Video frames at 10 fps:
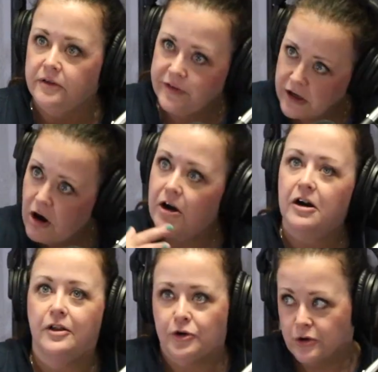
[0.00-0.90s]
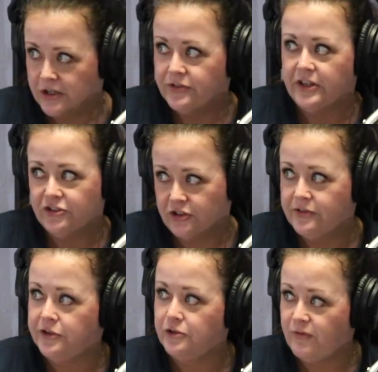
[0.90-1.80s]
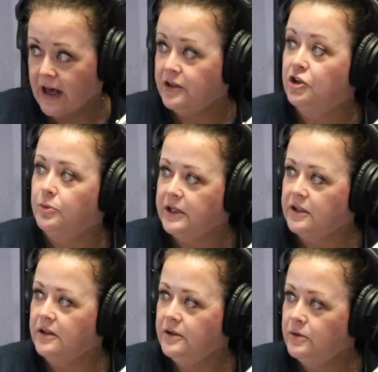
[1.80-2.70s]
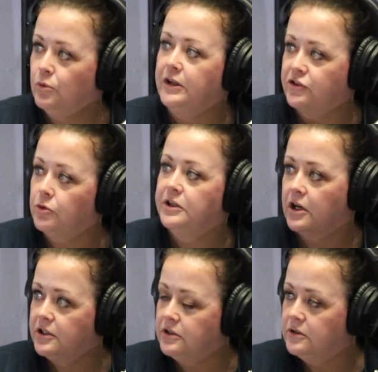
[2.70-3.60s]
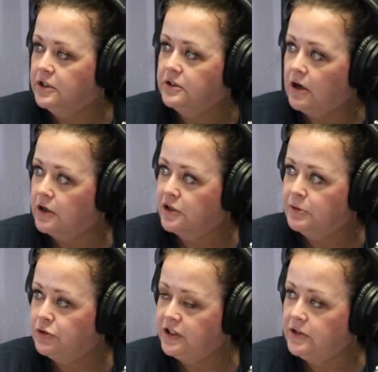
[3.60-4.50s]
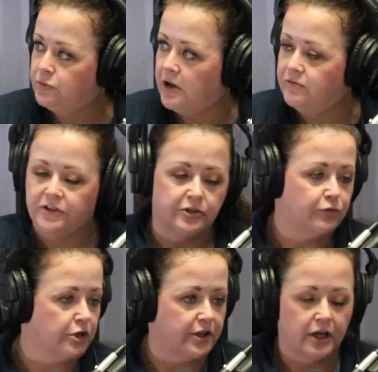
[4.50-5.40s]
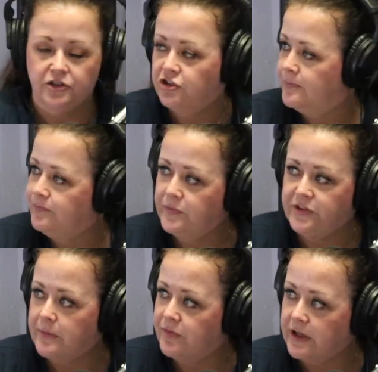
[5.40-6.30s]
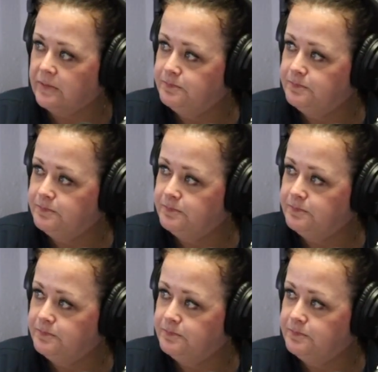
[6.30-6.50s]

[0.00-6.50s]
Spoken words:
there are other organizations that are valuing what's going on in our community as well. Visit Fort Dodge, same thing.